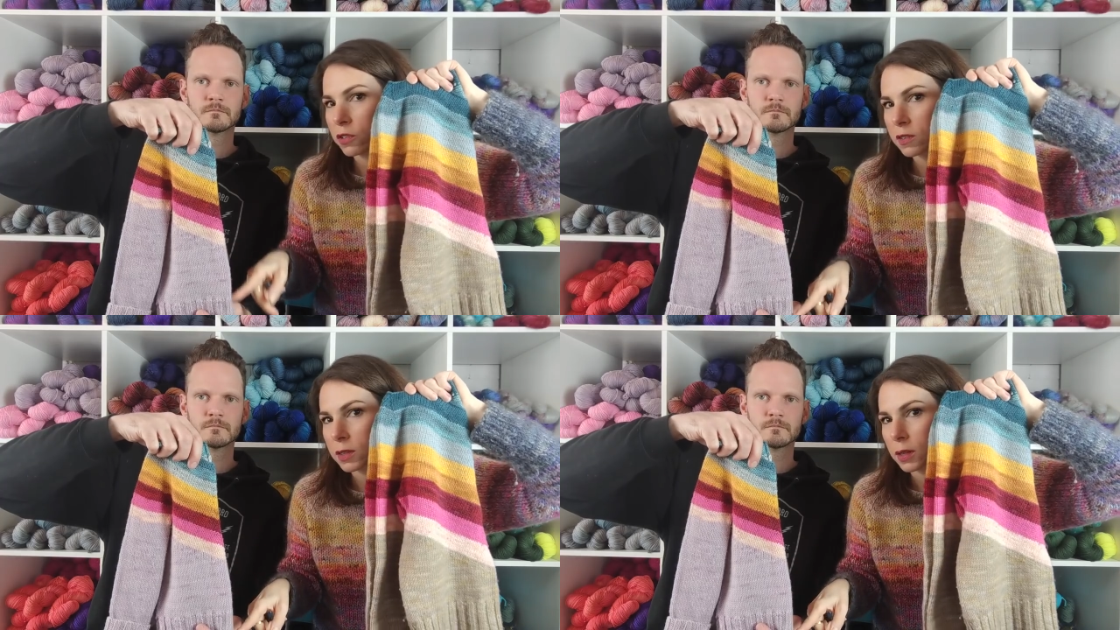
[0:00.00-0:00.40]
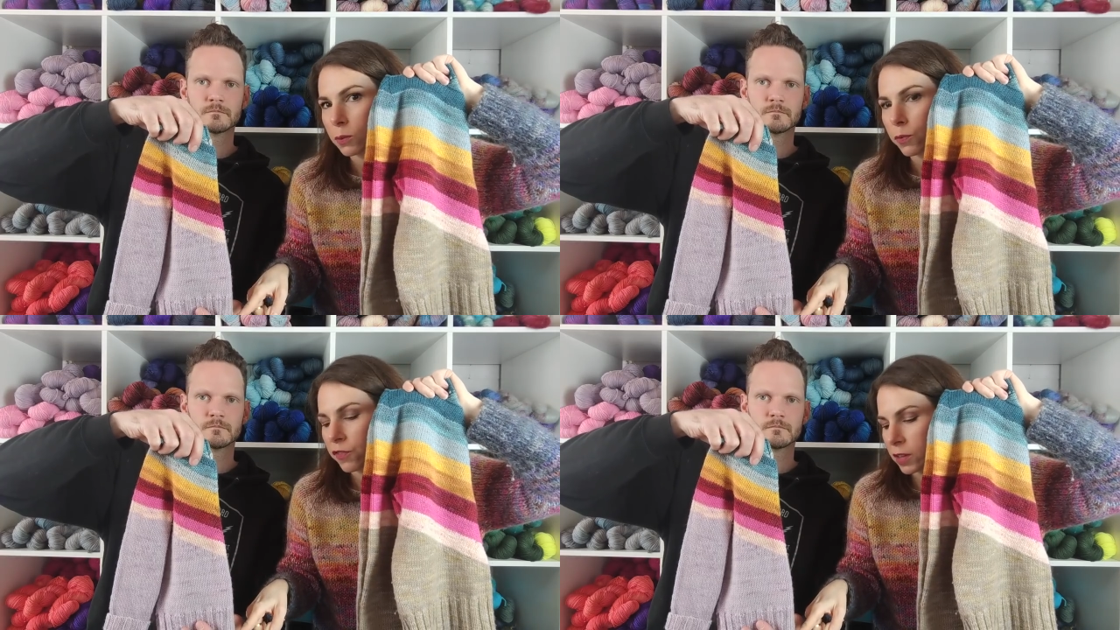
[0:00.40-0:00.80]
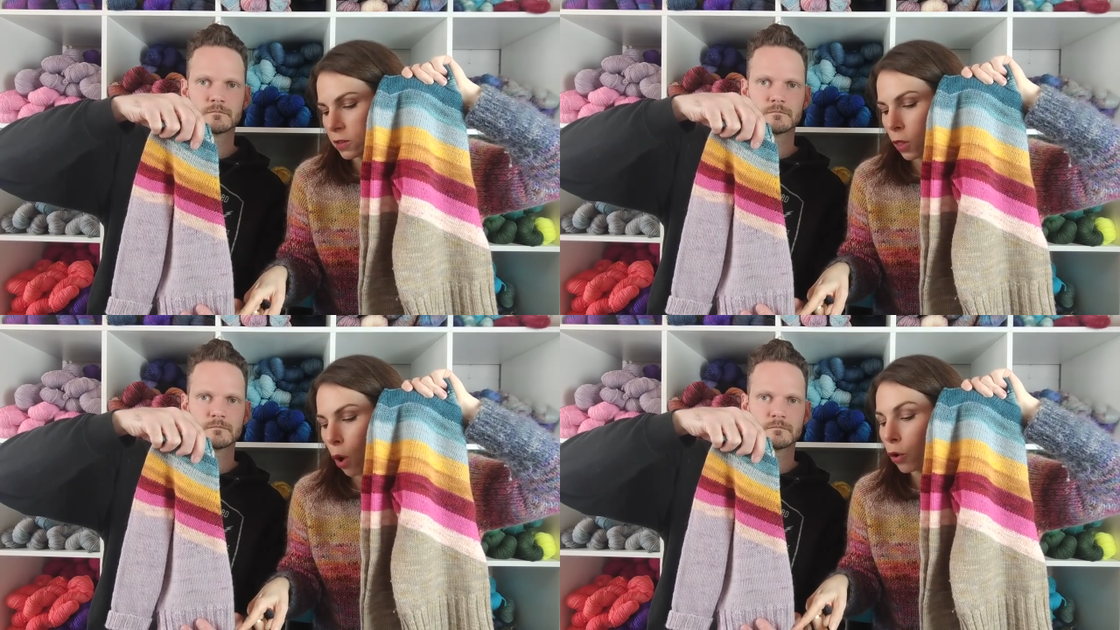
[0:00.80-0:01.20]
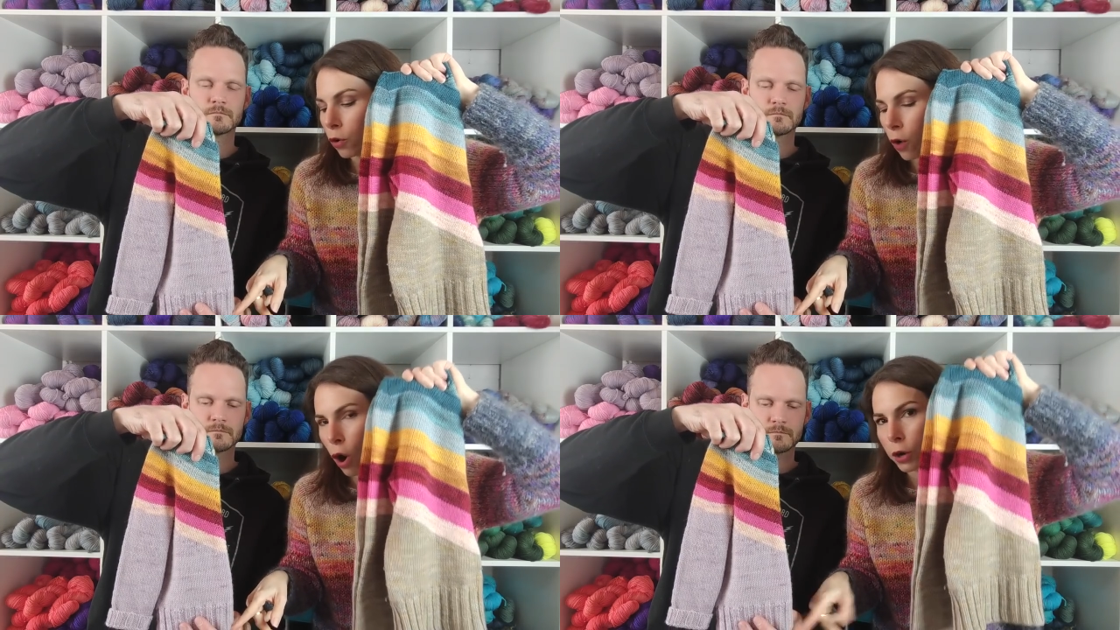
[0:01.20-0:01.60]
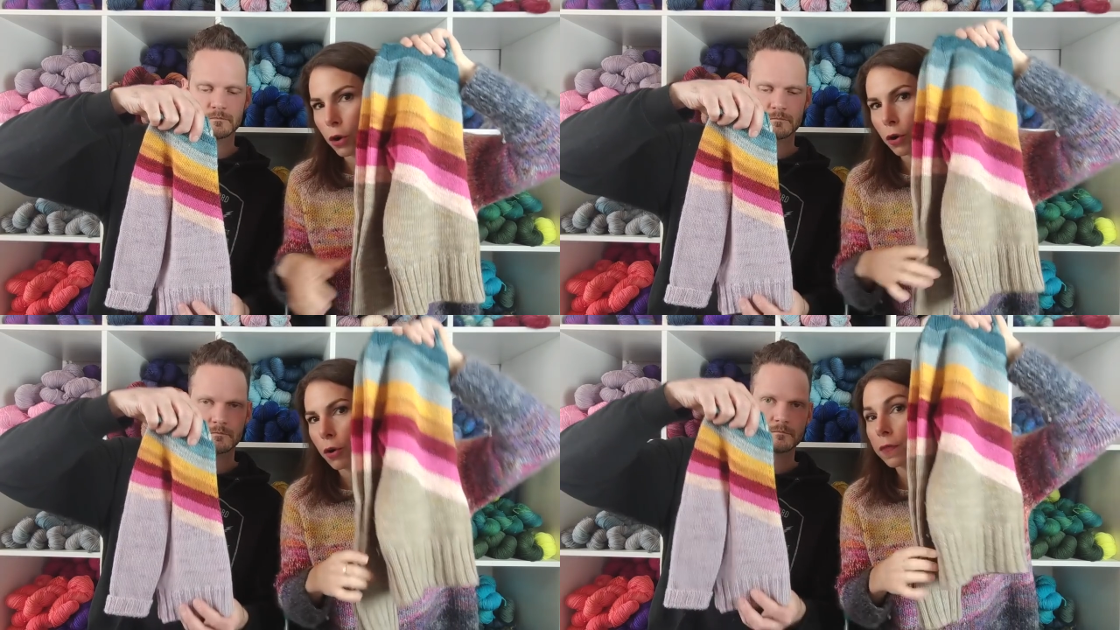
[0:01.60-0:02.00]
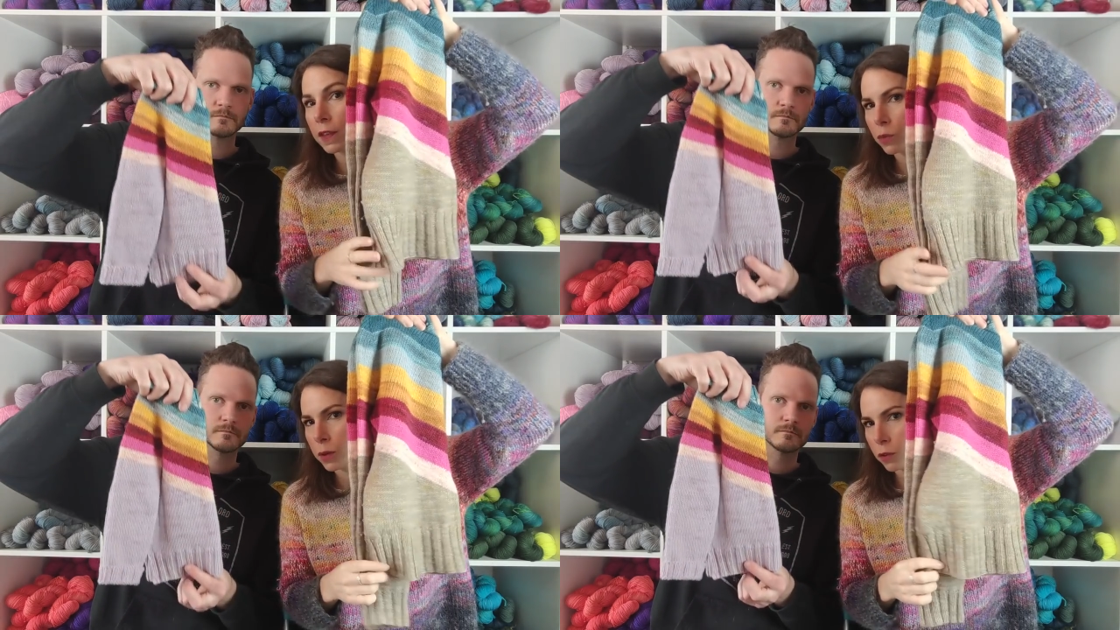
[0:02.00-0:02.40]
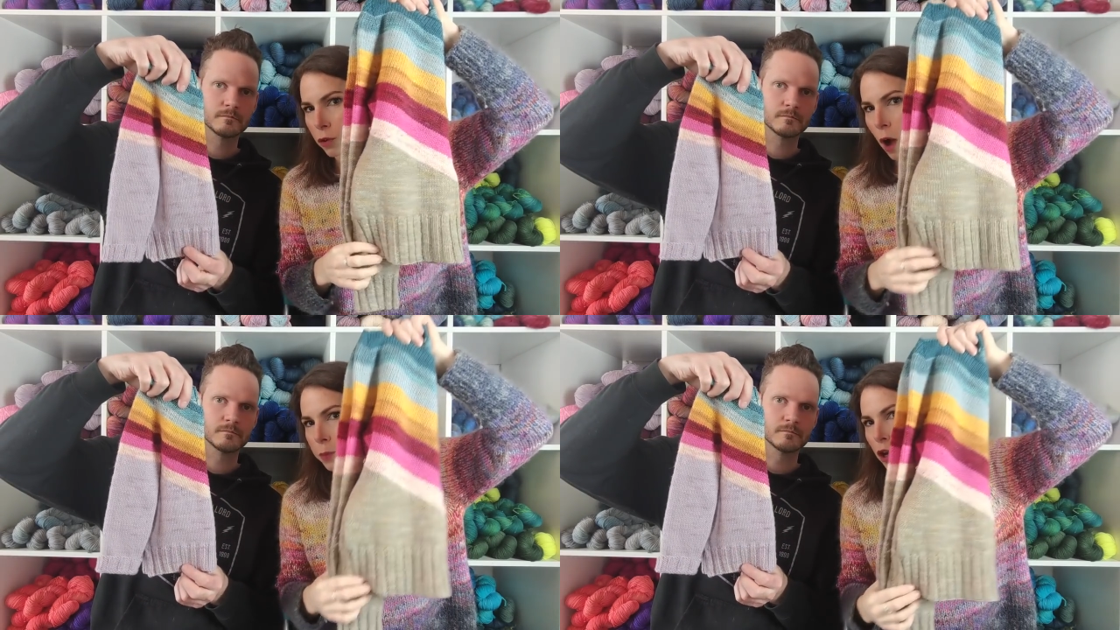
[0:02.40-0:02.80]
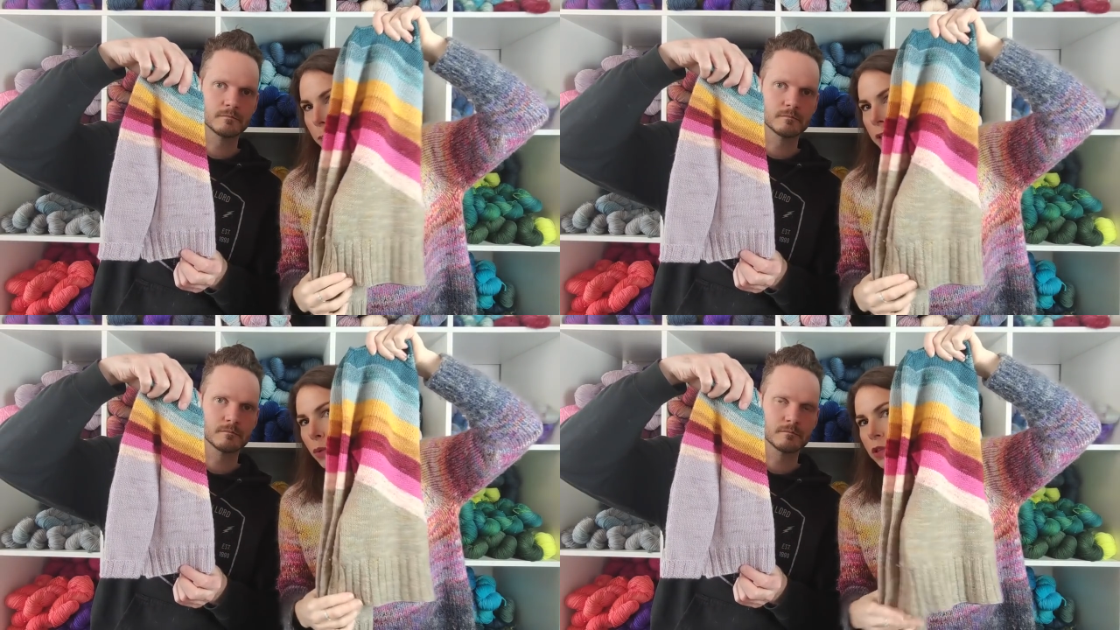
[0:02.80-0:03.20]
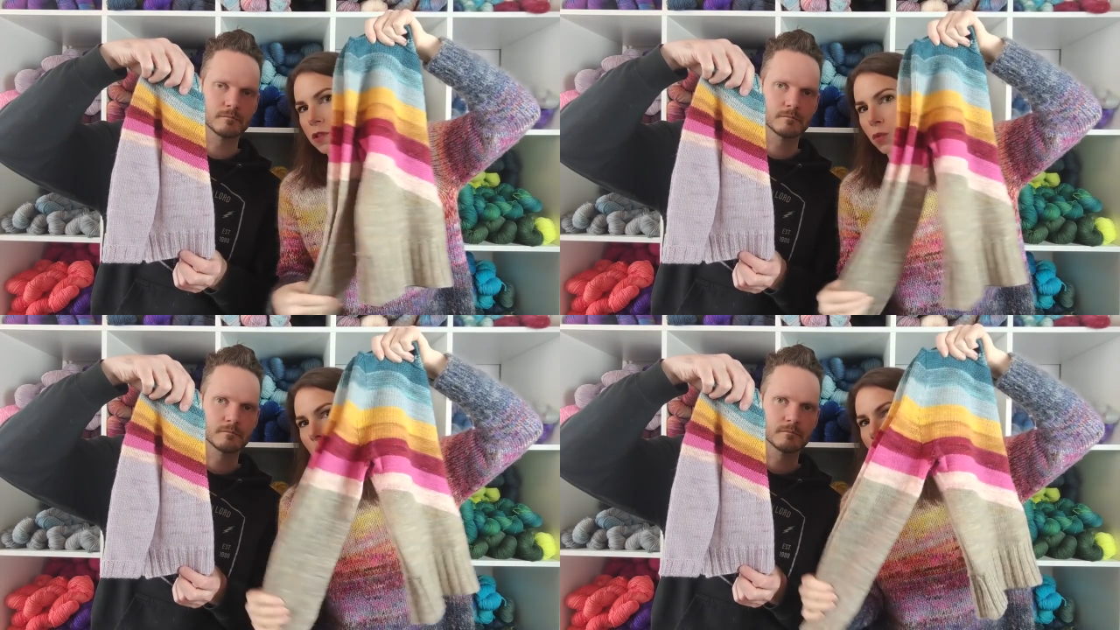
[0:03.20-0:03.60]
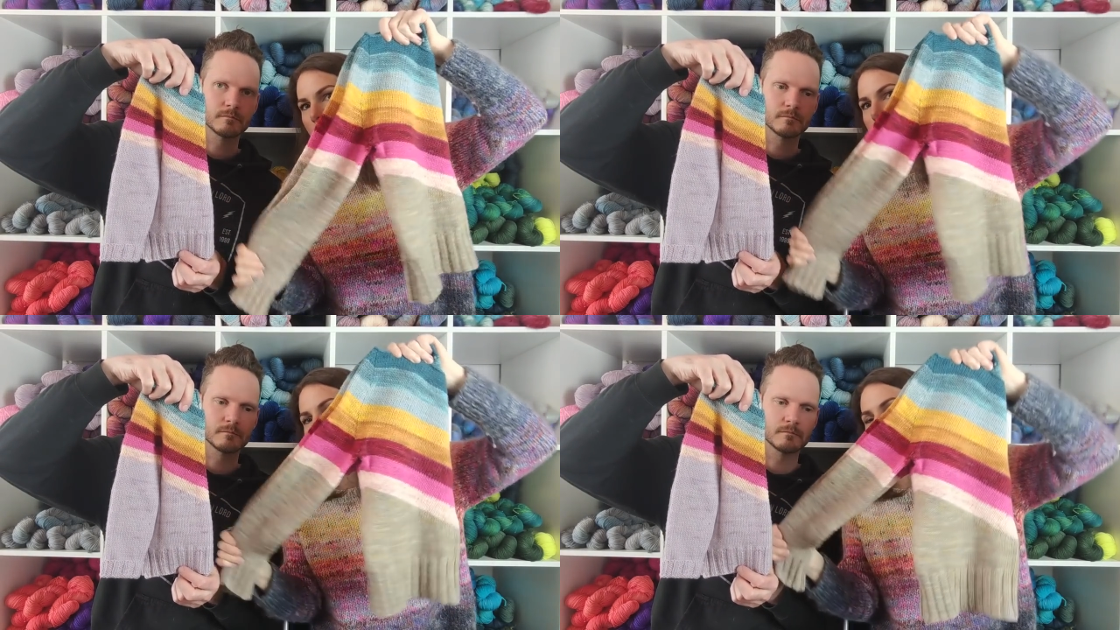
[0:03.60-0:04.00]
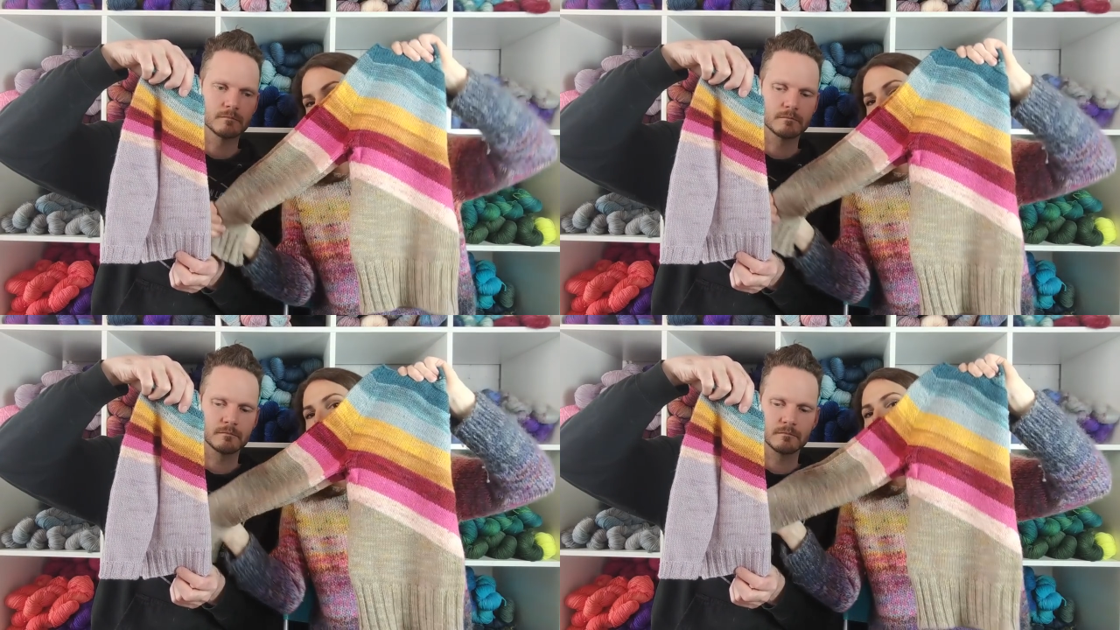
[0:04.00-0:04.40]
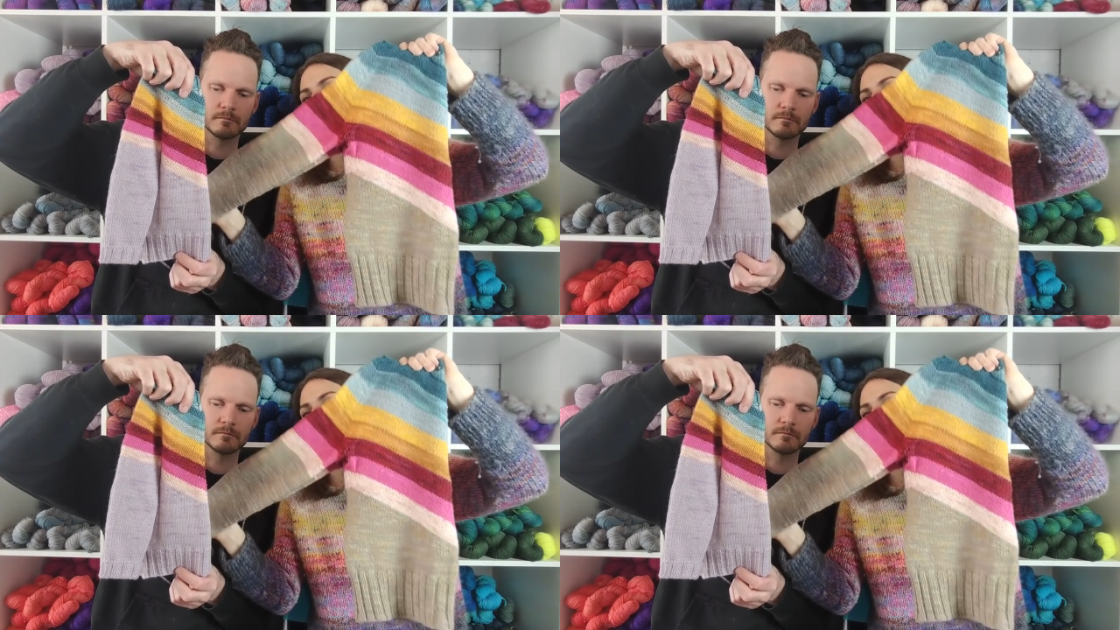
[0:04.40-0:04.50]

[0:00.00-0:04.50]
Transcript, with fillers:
Speaker 1: hers is fits longer on her. This one is cropped on me, which is why the joke here